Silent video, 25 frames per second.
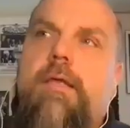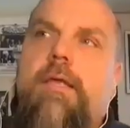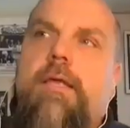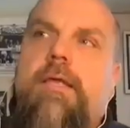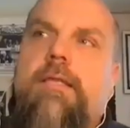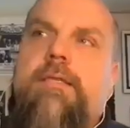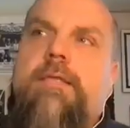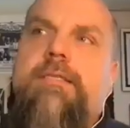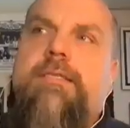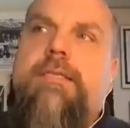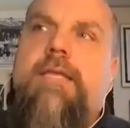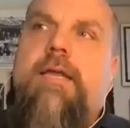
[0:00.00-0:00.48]

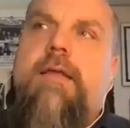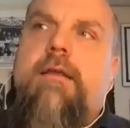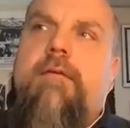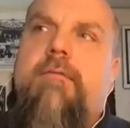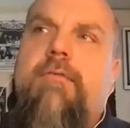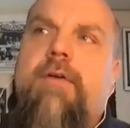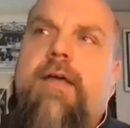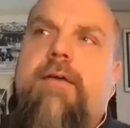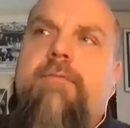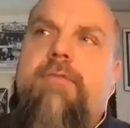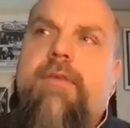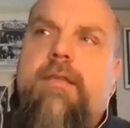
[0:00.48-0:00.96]
instead
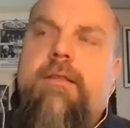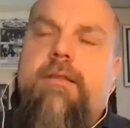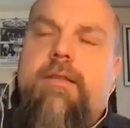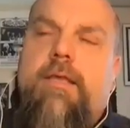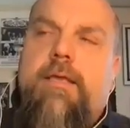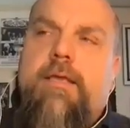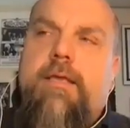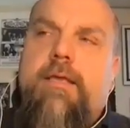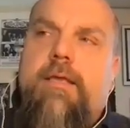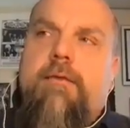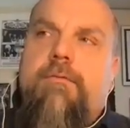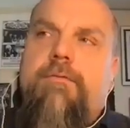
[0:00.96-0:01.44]
of having,
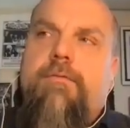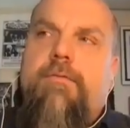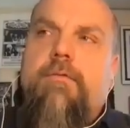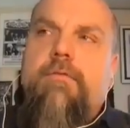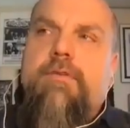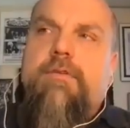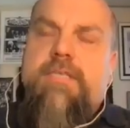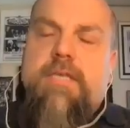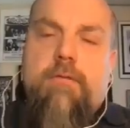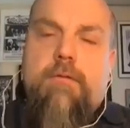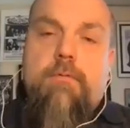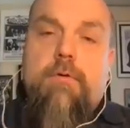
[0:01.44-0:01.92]
like, if
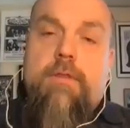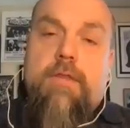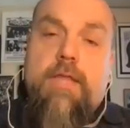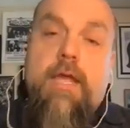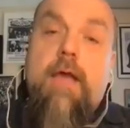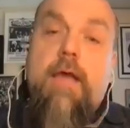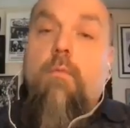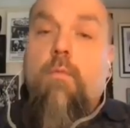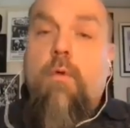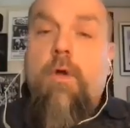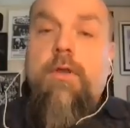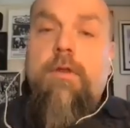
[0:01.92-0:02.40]
you say, well,
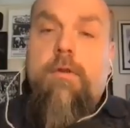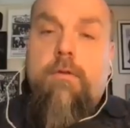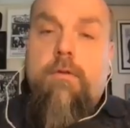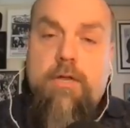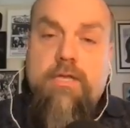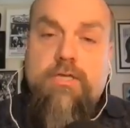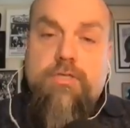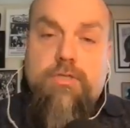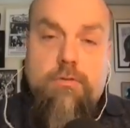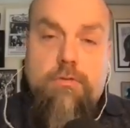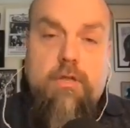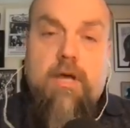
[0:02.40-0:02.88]
that one
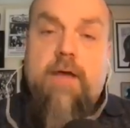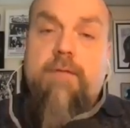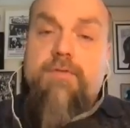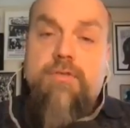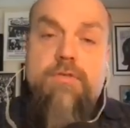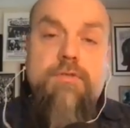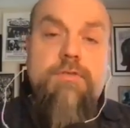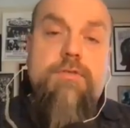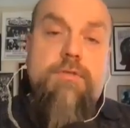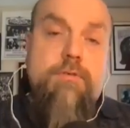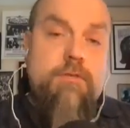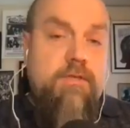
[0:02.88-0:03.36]
correctional
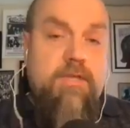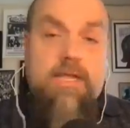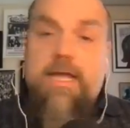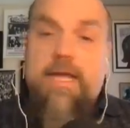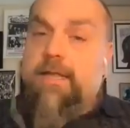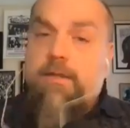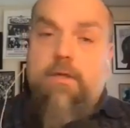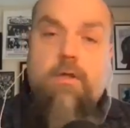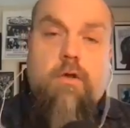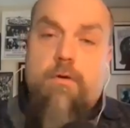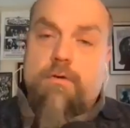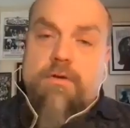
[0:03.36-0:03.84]
officer is doing
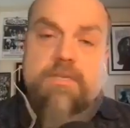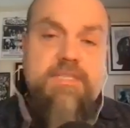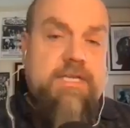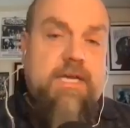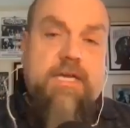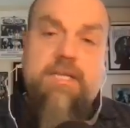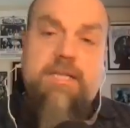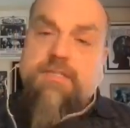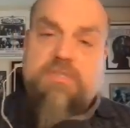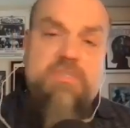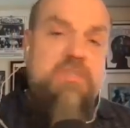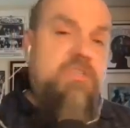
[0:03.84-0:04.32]
that, the code of
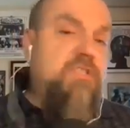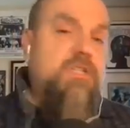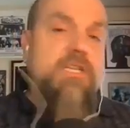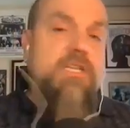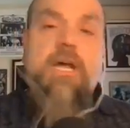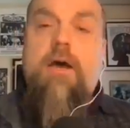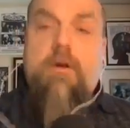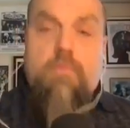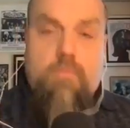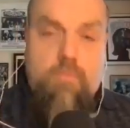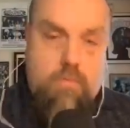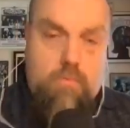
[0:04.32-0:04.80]
silence does
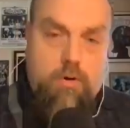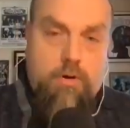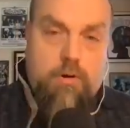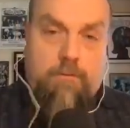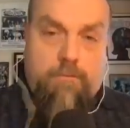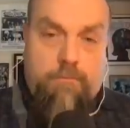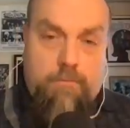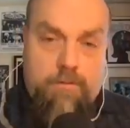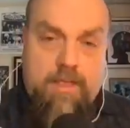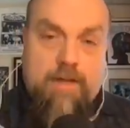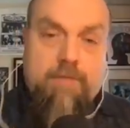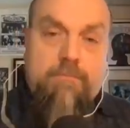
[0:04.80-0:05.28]
not
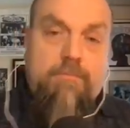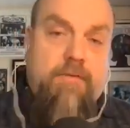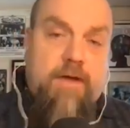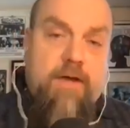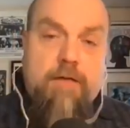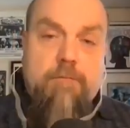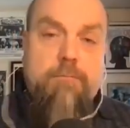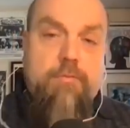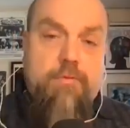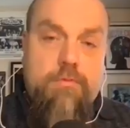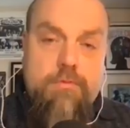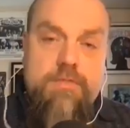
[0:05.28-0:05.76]
work for that
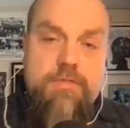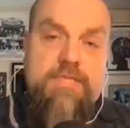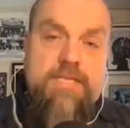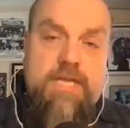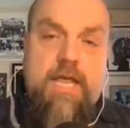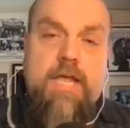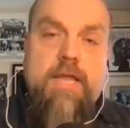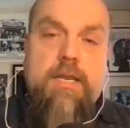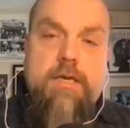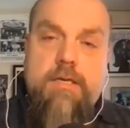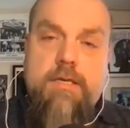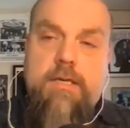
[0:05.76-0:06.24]

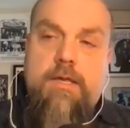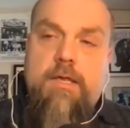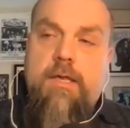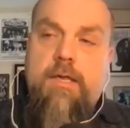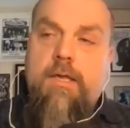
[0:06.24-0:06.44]
5%.